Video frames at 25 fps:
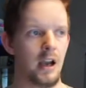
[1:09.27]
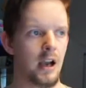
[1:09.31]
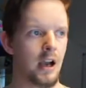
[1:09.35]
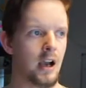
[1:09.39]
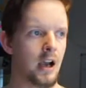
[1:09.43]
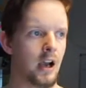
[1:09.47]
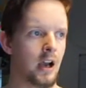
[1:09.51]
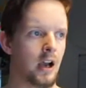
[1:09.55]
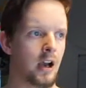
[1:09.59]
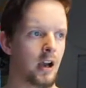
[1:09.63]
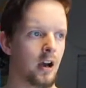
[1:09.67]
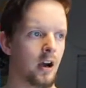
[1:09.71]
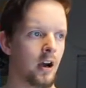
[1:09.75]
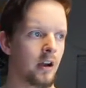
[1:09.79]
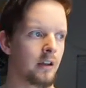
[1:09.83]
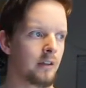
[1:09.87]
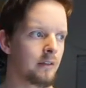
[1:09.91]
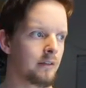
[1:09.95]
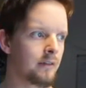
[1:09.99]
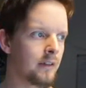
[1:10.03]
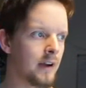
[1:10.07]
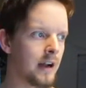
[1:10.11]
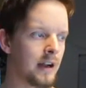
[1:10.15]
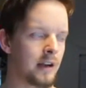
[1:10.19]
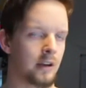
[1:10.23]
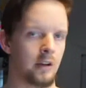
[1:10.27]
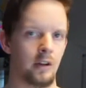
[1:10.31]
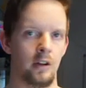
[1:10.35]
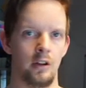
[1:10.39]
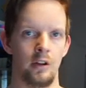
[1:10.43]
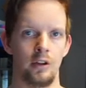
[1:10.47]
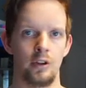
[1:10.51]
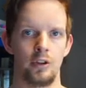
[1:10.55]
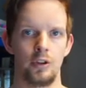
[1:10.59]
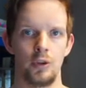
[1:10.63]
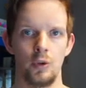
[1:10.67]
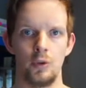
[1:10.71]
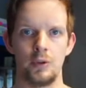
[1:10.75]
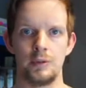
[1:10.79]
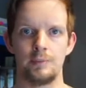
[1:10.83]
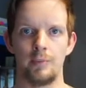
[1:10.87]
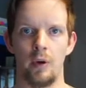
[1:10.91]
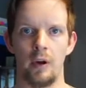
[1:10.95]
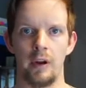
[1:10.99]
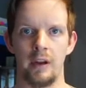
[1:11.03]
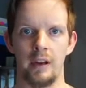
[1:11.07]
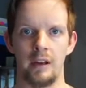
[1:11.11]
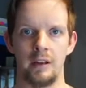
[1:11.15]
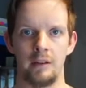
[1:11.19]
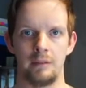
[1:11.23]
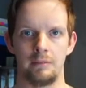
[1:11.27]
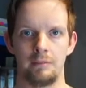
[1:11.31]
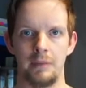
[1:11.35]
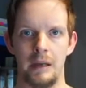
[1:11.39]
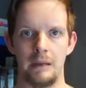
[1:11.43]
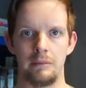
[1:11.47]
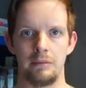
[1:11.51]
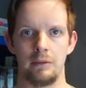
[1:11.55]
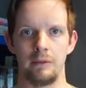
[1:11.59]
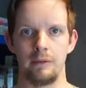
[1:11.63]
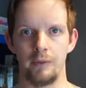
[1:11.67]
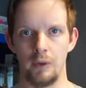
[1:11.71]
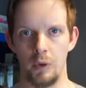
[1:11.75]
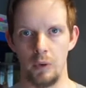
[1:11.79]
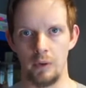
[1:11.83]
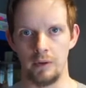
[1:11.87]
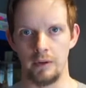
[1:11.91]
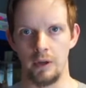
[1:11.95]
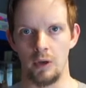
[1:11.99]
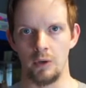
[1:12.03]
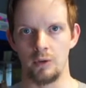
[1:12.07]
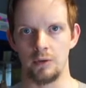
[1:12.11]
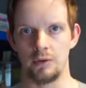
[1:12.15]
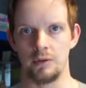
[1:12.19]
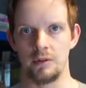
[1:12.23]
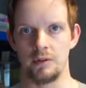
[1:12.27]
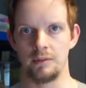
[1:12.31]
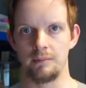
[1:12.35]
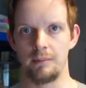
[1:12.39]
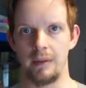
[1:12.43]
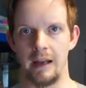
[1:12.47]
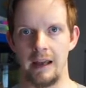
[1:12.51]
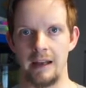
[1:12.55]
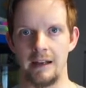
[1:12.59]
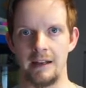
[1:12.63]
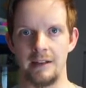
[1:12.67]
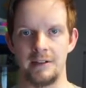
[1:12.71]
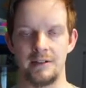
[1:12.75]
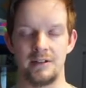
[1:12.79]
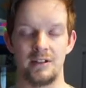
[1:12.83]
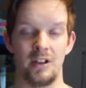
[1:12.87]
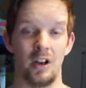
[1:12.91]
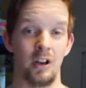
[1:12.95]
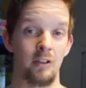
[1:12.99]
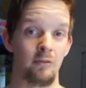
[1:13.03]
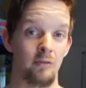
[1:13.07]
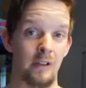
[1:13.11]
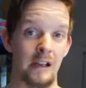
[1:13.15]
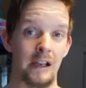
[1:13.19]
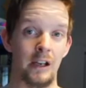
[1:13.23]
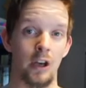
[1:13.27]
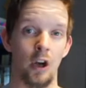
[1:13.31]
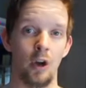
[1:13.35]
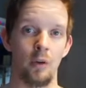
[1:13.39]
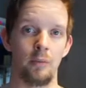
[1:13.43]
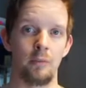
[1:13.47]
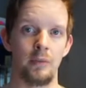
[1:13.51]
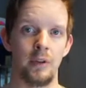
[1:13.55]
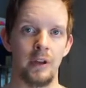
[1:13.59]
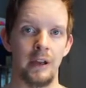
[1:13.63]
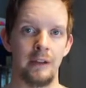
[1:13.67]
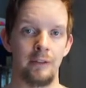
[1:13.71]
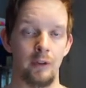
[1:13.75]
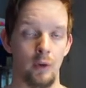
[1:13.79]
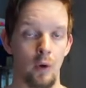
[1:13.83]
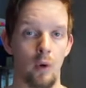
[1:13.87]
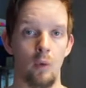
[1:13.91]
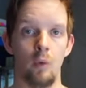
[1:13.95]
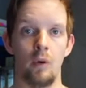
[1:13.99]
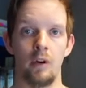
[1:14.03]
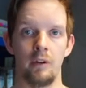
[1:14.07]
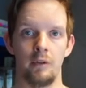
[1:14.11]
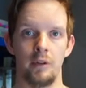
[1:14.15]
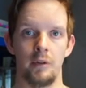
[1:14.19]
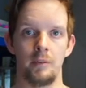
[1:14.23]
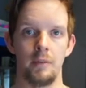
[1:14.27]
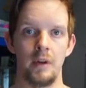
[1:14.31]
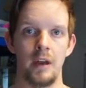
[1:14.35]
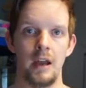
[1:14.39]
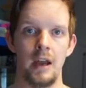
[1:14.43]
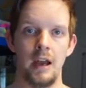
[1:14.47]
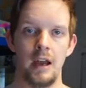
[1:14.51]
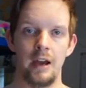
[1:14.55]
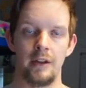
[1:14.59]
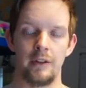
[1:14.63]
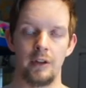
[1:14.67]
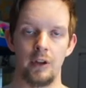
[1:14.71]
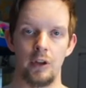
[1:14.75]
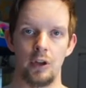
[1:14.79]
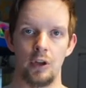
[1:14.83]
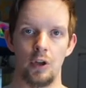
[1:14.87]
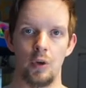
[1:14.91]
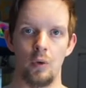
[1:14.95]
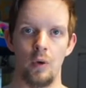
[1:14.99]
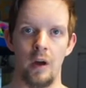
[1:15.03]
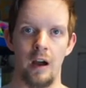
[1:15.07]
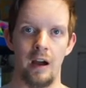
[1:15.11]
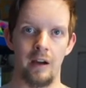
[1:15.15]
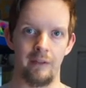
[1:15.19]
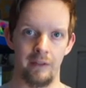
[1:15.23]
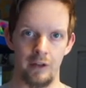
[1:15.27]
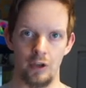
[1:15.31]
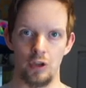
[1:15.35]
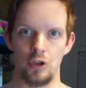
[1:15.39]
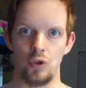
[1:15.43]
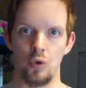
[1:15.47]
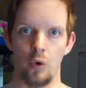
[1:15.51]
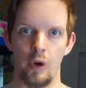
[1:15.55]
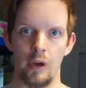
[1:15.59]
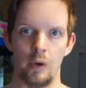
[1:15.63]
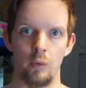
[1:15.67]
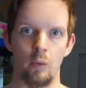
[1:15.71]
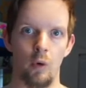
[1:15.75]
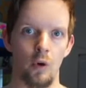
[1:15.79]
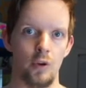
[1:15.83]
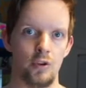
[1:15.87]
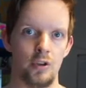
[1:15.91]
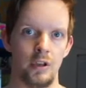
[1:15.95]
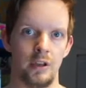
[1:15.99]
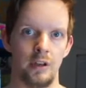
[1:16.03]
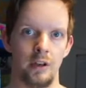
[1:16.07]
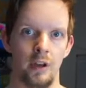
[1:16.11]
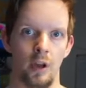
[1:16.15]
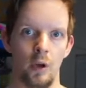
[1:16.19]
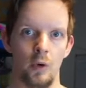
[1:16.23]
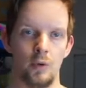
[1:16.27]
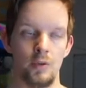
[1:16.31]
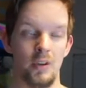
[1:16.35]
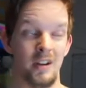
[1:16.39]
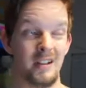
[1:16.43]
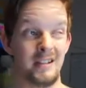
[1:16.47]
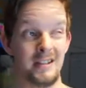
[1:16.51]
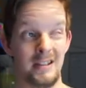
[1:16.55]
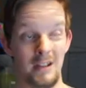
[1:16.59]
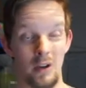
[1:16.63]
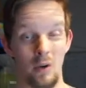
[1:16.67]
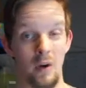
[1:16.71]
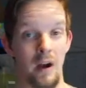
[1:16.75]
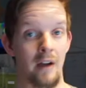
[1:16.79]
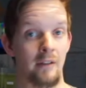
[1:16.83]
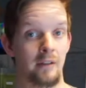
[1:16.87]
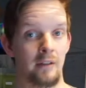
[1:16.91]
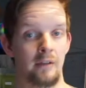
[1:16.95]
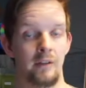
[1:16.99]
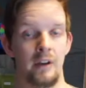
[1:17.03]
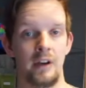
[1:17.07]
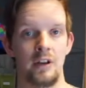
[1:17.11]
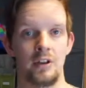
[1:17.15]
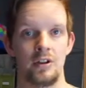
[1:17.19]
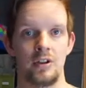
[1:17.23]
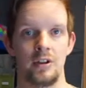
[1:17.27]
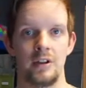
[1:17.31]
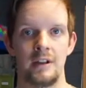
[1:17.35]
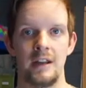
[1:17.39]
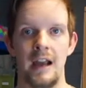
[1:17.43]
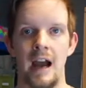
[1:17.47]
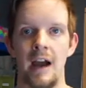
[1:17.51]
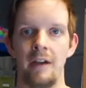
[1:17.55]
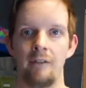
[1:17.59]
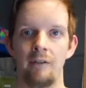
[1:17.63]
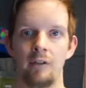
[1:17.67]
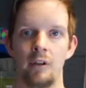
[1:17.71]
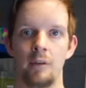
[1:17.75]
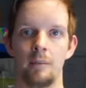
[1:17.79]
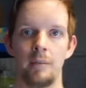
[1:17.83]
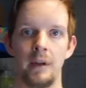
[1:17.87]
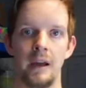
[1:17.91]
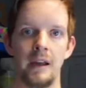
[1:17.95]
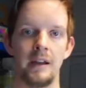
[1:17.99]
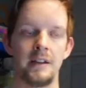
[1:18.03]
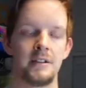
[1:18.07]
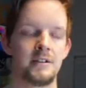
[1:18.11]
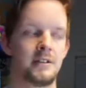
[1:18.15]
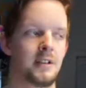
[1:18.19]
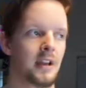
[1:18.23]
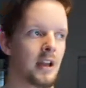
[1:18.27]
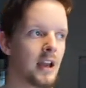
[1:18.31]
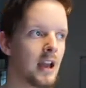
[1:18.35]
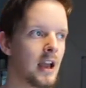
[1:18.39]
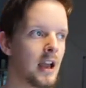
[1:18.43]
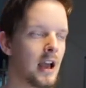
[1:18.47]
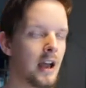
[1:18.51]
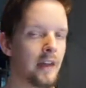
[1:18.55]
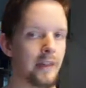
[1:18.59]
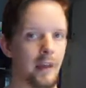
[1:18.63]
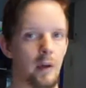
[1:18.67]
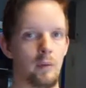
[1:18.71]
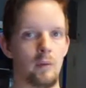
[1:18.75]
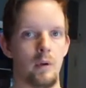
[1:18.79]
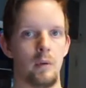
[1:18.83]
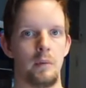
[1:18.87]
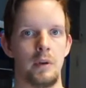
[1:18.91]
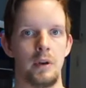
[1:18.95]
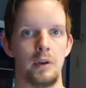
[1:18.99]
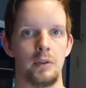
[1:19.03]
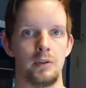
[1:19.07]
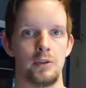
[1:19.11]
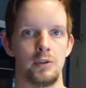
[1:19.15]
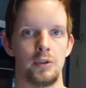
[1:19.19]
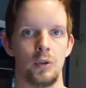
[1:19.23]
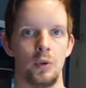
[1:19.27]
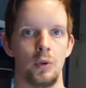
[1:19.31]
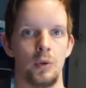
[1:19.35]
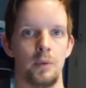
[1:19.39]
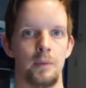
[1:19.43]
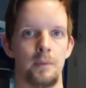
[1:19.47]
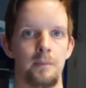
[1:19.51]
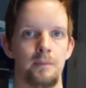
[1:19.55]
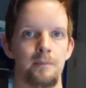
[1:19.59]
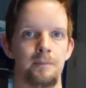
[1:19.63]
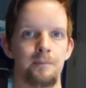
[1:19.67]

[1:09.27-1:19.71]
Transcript: I've had a huge spike in people viewing those playlists, and I really hope that if you're one of them, that you have enjoyed watching those. I still have to finish the African playlist, but that will be done soon.